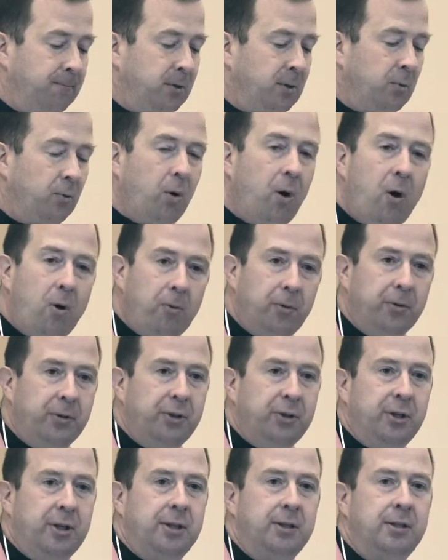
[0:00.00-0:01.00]
Walk with
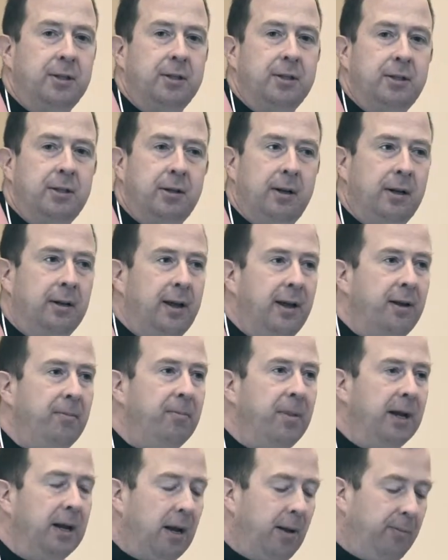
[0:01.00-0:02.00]
Jesus and let Him
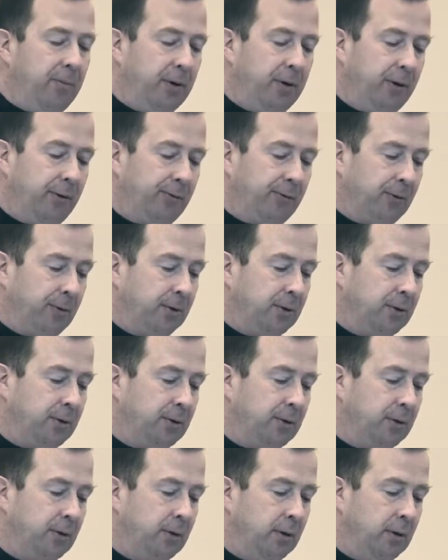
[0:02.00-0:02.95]
make up the difference.